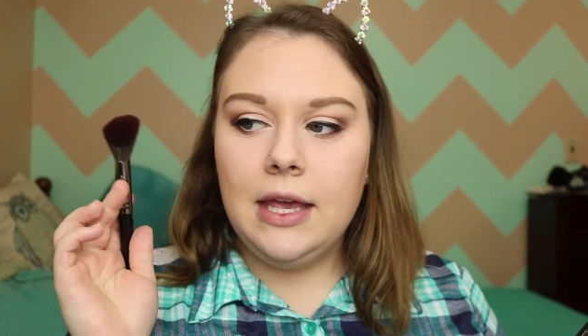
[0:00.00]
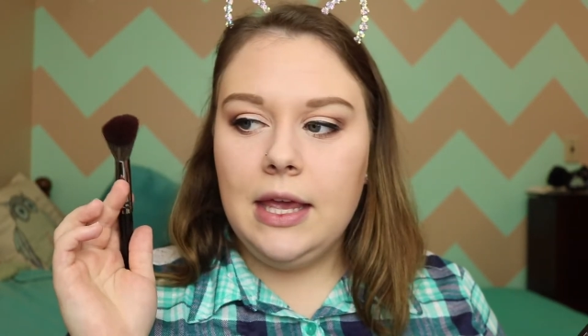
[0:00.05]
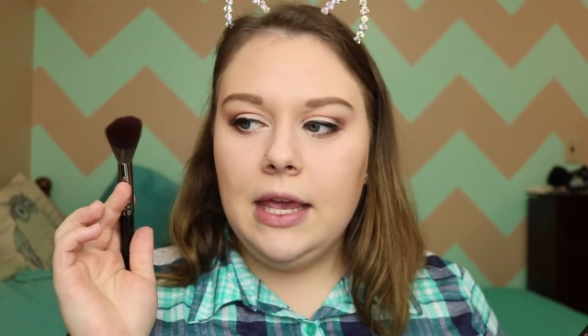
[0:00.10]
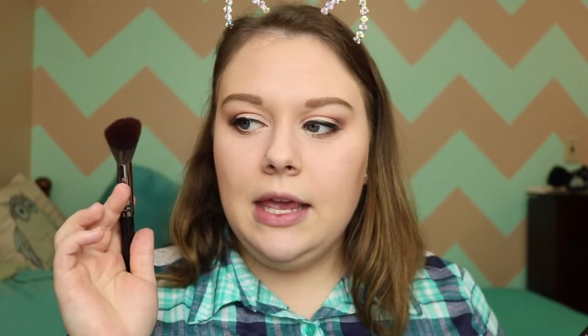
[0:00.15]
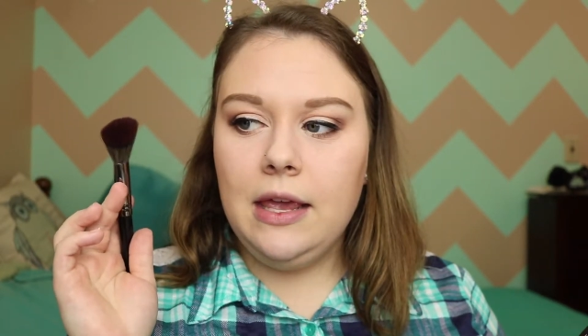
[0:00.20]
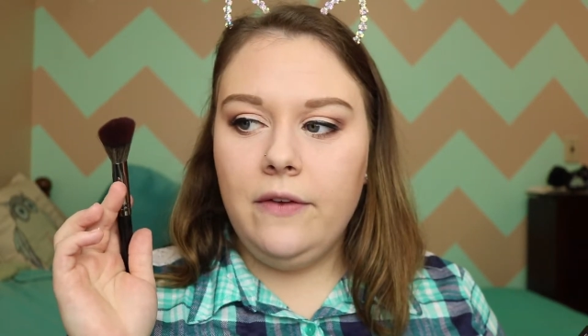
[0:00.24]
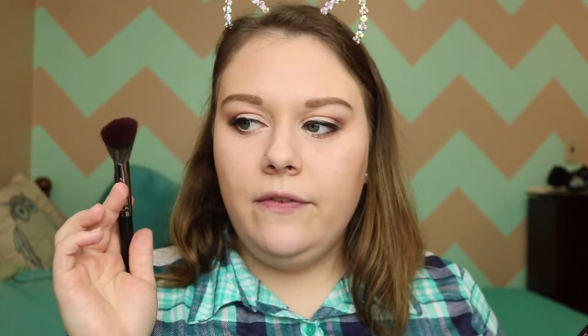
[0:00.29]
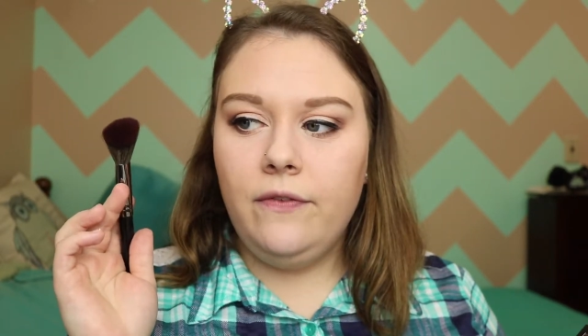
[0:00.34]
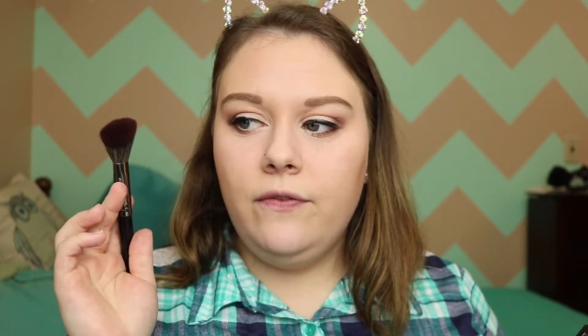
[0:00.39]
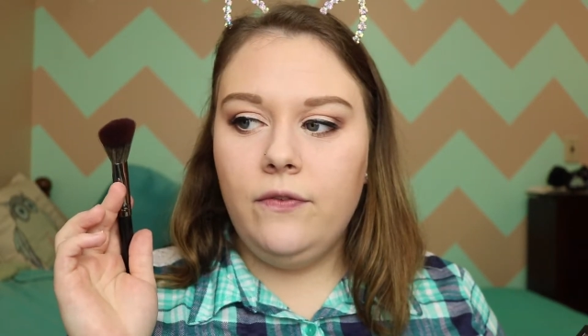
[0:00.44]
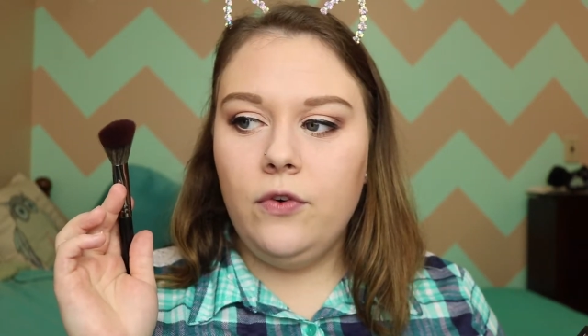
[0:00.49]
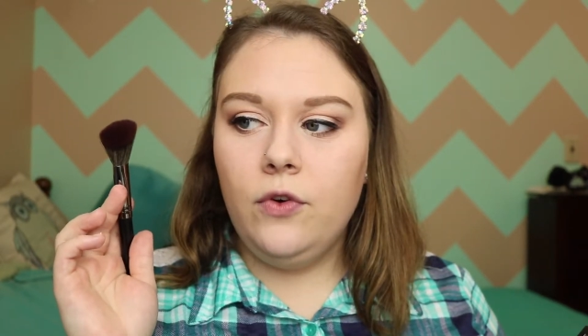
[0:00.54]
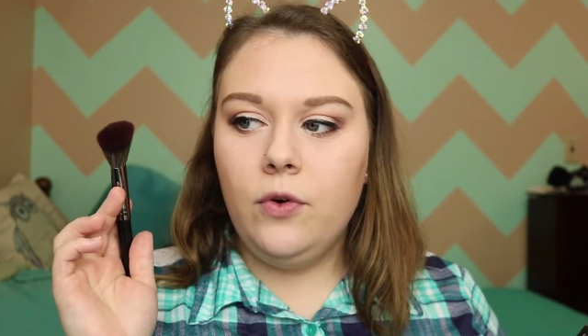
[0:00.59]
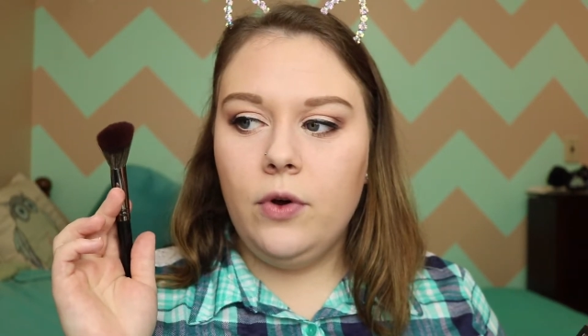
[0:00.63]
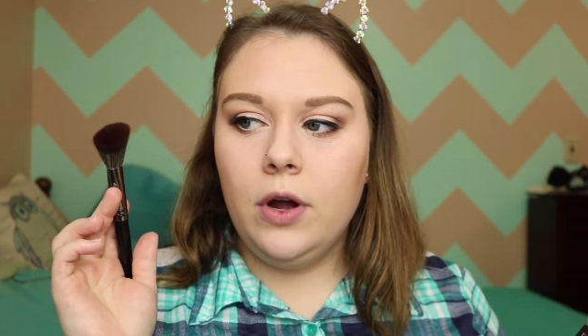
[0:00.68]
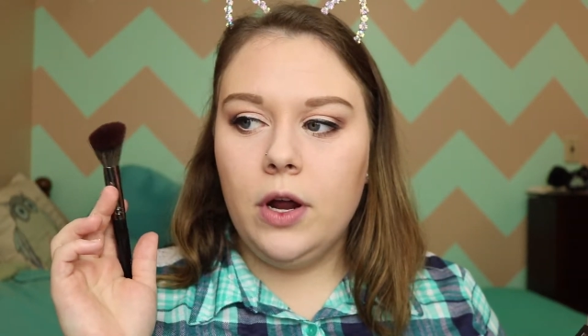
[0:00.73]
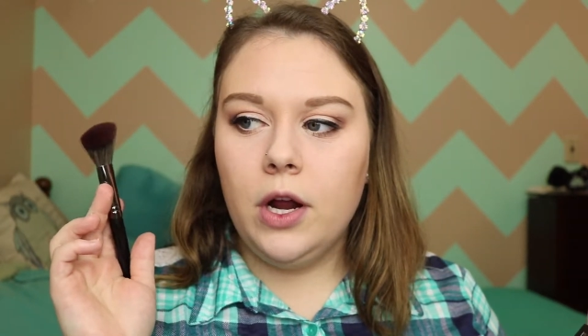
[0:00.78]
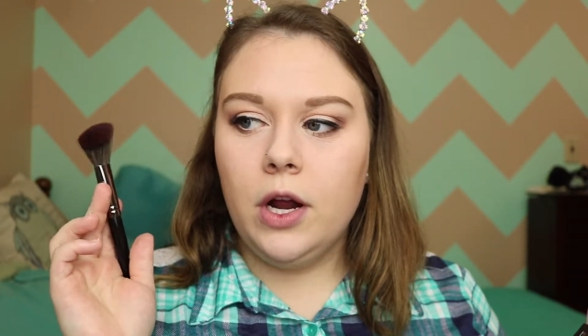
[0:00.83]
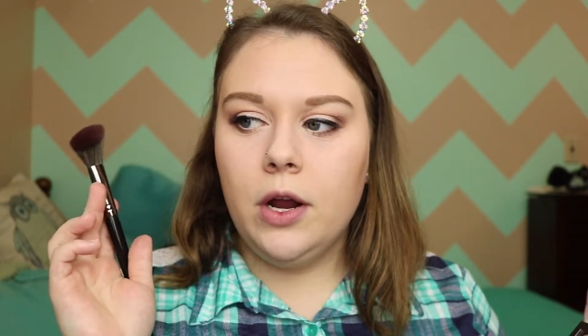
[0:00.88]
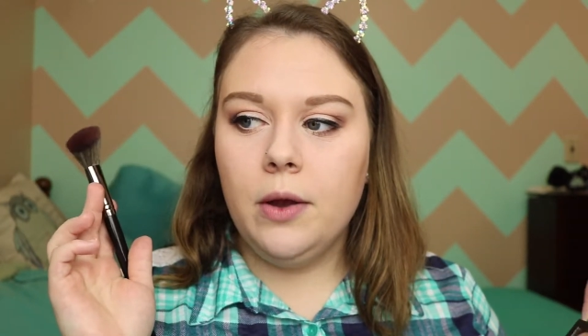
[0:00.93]

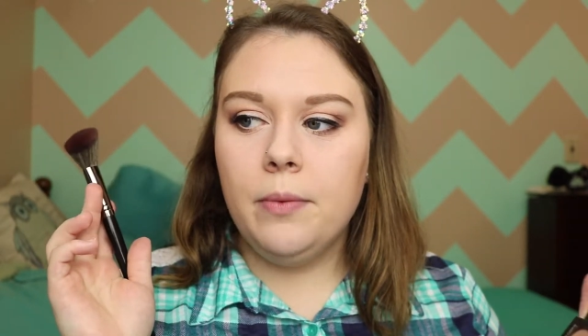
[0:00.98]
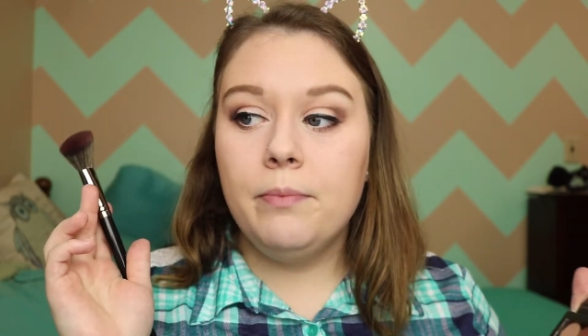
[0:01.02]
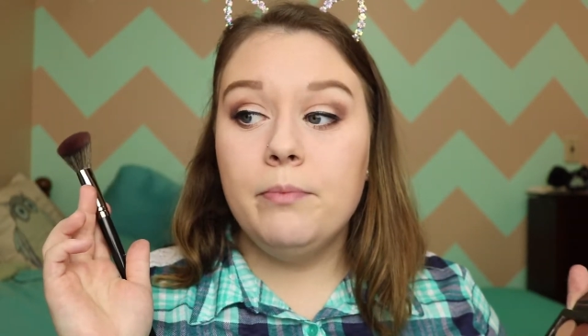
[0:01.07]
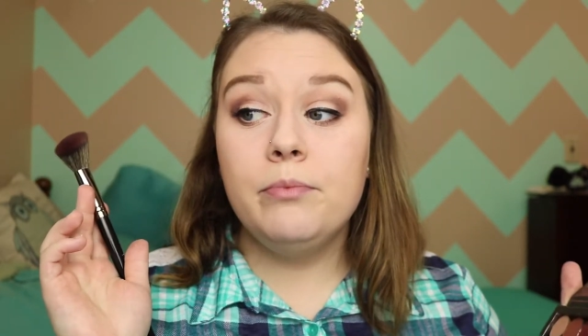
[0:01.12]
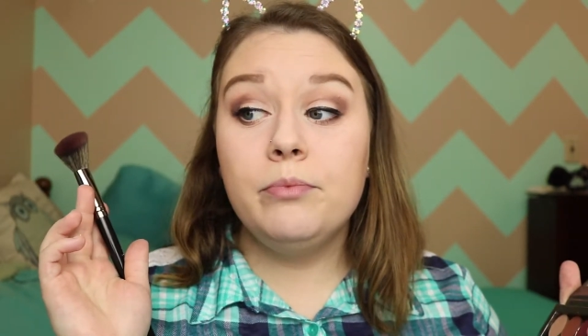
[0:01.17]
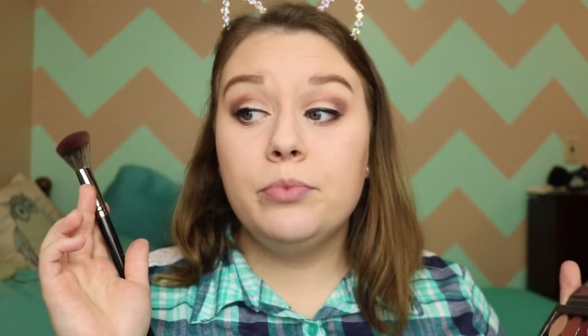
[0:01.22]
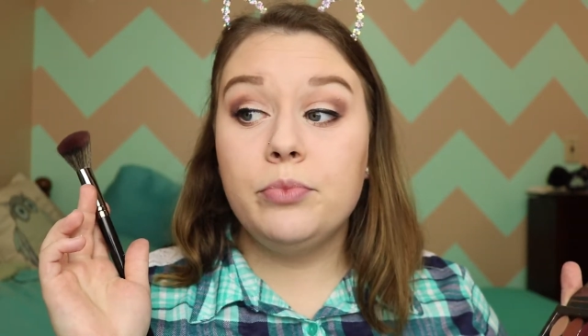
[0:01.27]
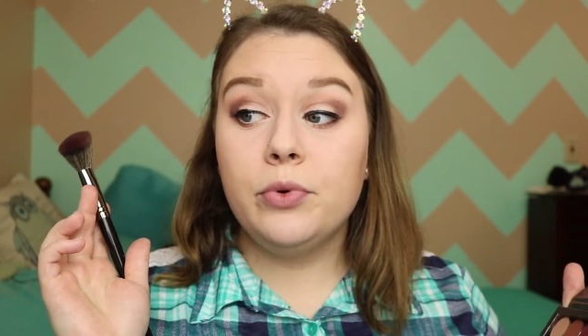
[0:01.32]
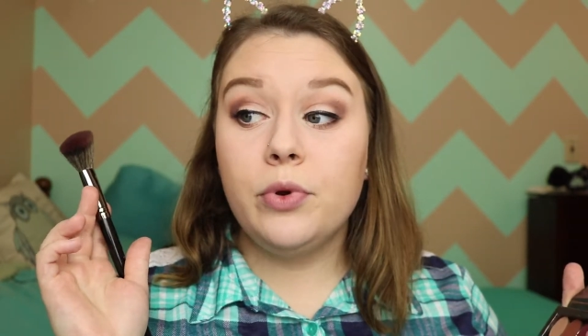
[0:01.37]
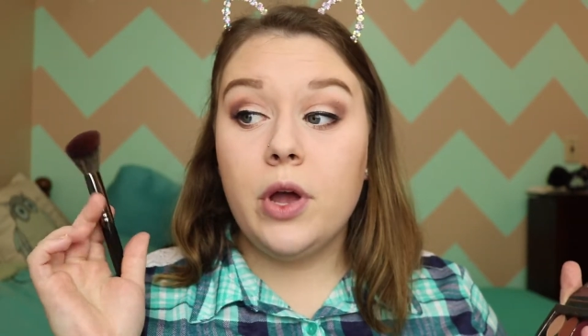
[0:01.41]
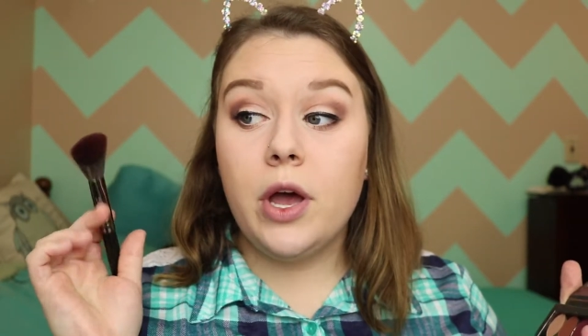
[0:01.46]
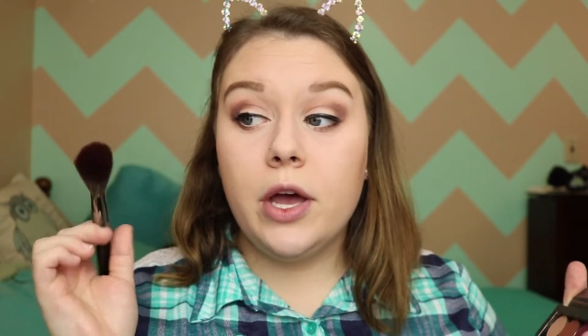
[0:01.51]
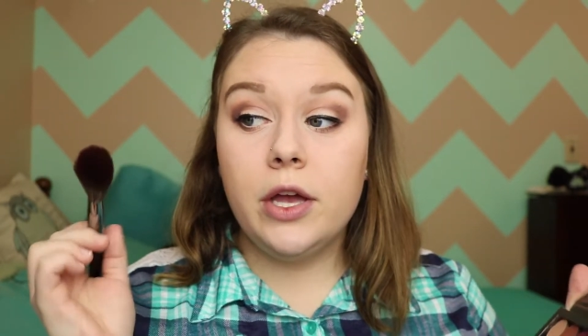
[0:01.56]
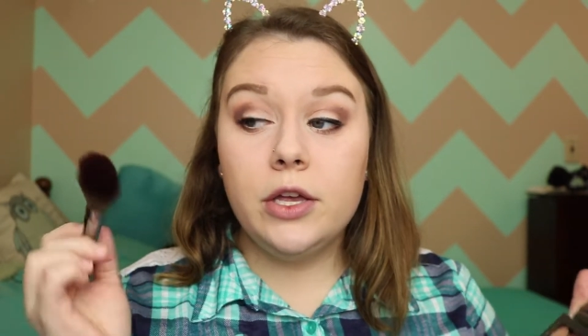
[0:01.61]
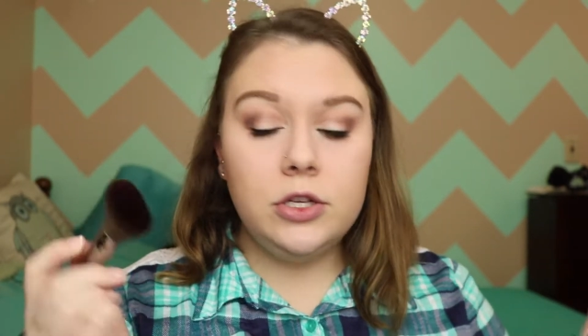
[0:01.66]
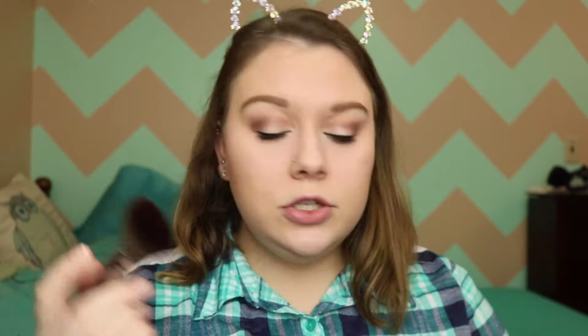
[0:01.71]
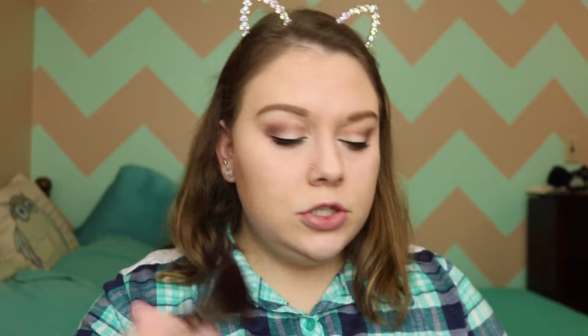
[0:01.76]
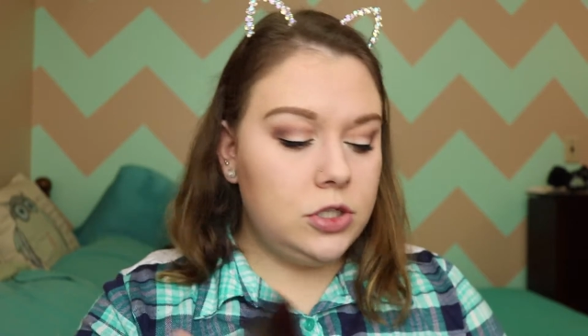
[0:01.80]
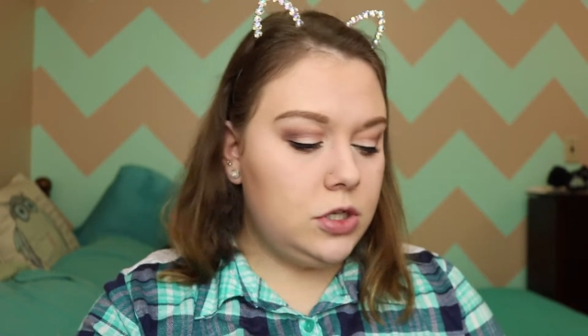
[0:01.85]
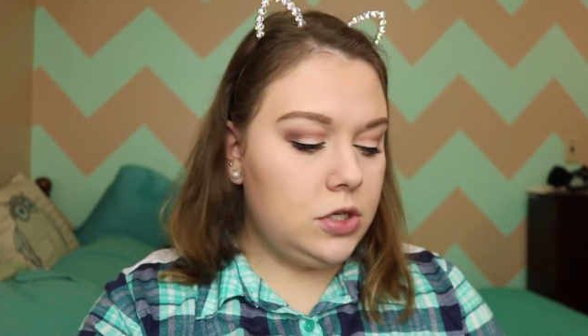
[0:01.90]
E4
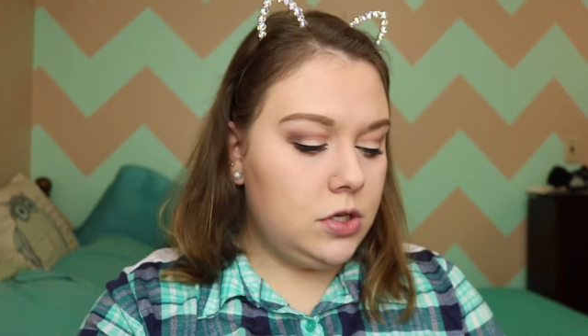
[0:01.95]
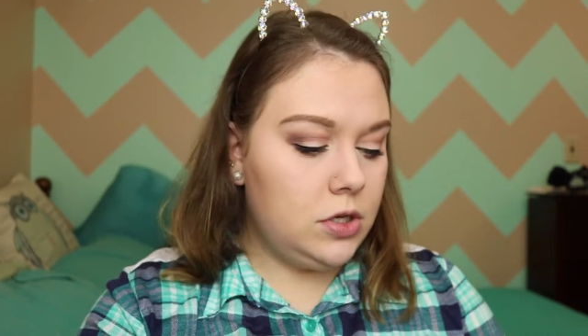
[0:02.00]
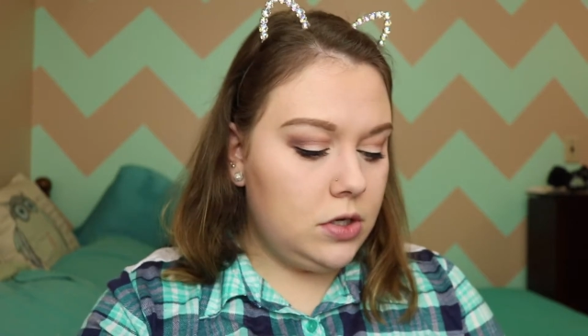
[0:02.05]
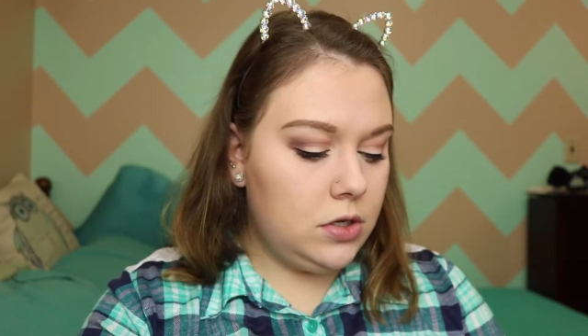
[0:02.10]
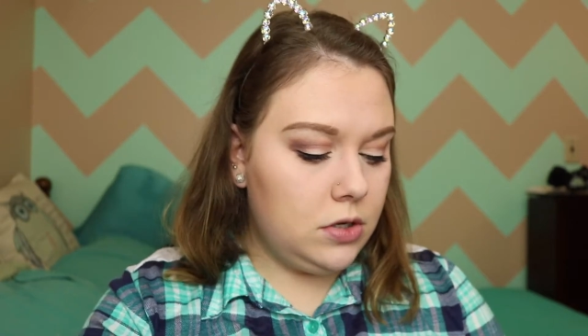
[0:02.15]
brush.